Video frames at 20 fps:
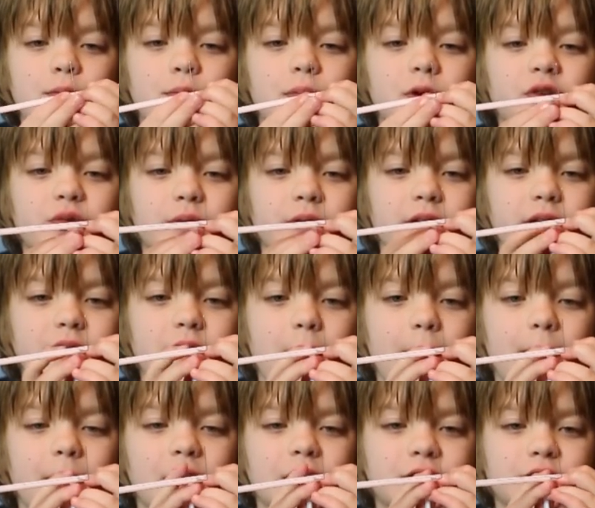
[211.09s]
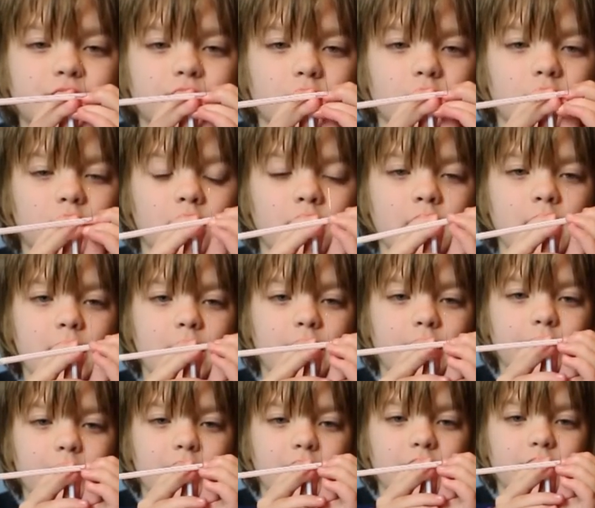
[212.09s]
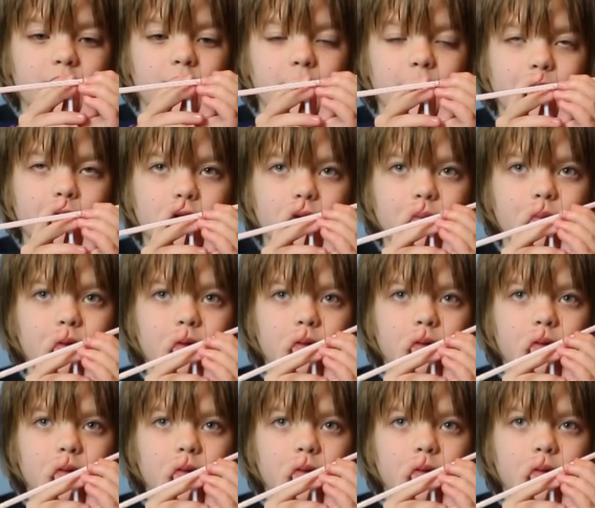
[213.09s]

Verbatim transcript: between the straw and the end of the pickle.